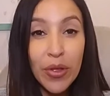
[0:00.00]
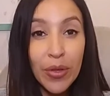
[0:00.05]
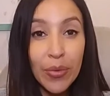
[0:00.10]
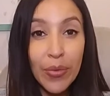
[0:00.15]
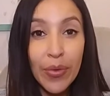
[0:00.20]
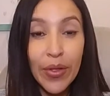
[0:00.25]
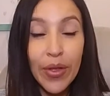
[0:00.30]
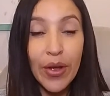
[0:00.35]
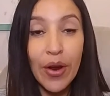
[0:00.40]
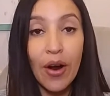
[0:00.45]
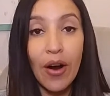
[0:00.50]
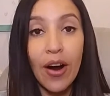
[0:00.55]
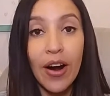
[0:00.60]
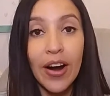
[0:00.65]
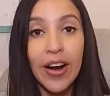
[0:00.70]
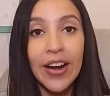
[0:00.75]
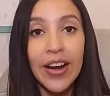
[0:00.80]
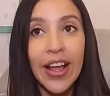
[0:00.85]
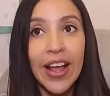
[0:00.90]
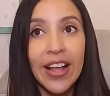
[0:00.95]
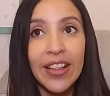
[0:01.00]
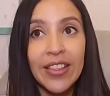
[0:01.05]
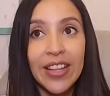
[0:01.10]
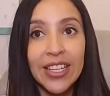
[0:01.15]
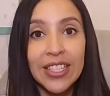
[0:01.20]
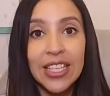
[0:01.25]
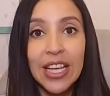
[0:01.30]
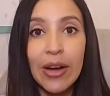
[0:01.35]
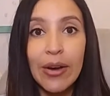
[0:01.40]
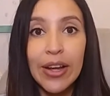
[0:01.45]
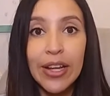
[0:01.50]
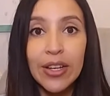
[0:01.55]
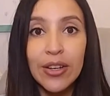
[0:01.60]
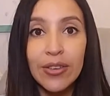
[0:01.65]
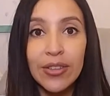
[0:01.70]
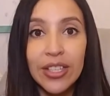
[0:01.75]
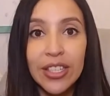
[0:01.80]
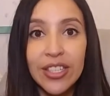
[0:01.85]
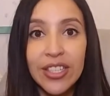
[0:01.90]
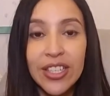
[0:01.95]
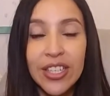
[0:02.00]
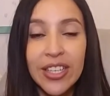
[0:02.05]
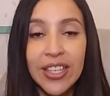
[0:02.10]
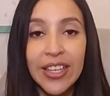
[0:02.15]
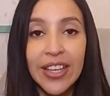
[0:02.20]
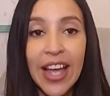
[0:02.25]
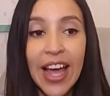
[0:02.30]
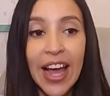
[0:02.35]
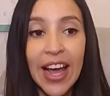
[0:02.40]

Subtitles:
really hard. And that's how I know that she